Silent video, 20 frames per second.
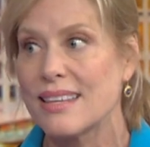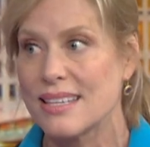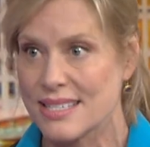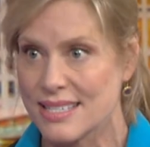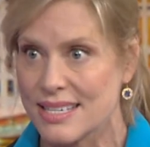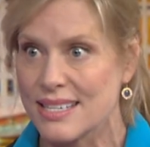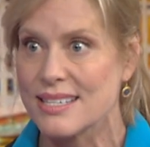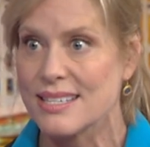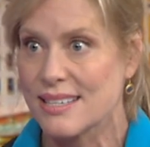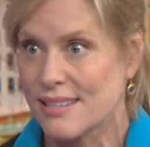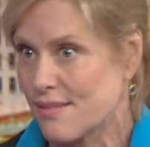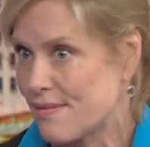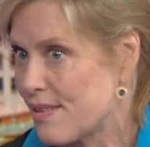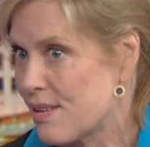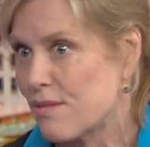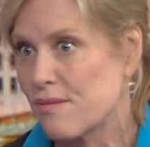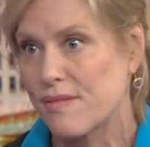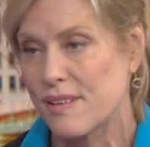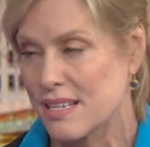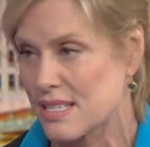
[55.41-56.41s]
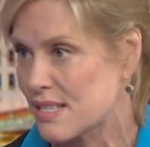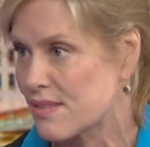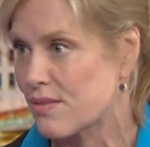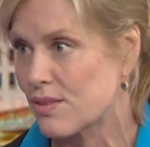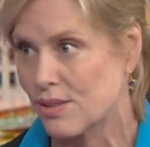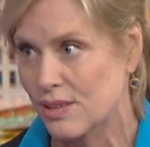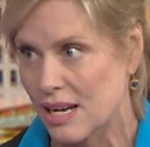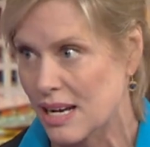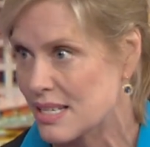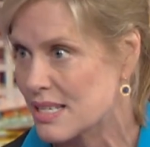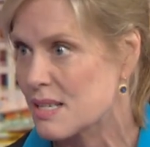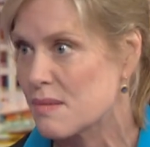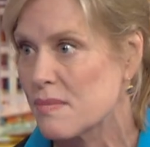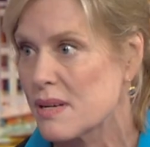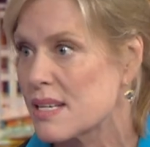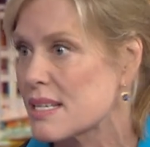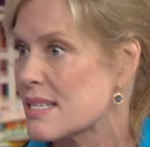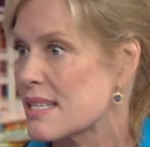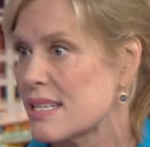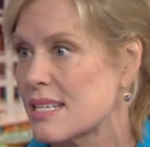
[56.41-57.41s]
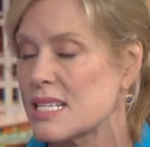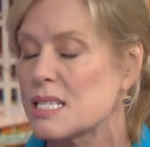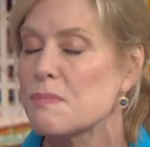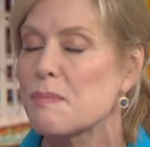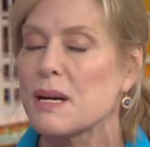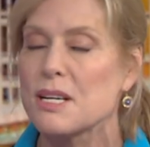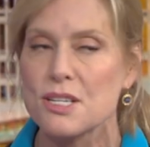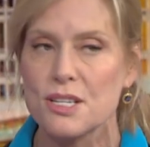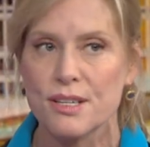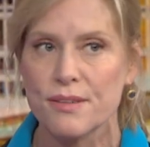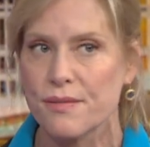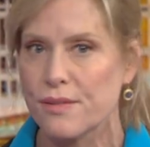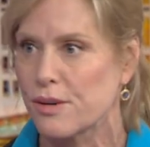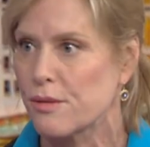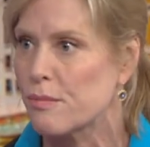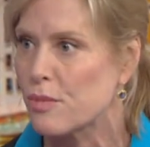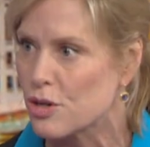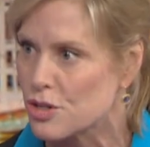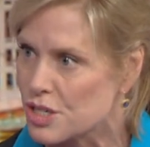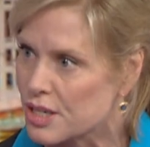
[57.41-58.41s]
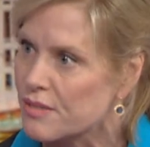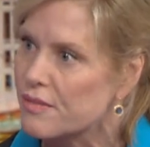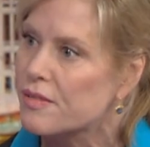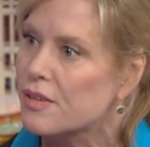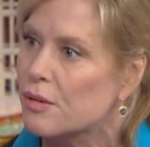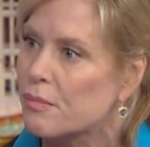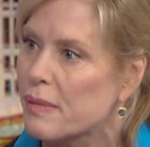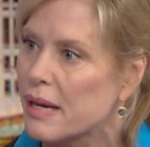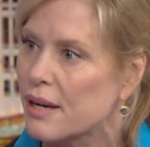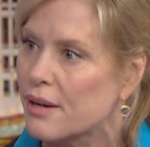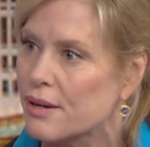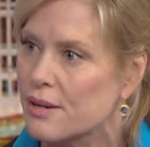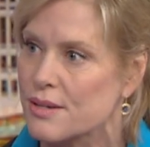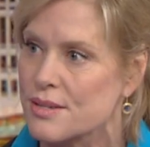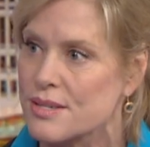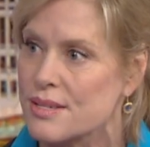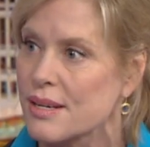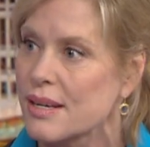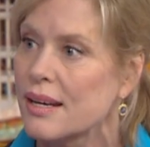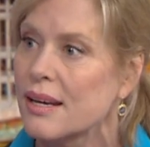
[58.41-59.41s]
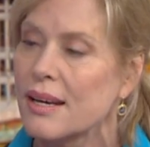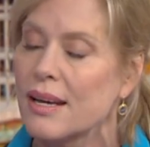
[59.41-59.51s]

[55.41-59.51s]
this is the film festival not to miss, and especially for emerging filmmakers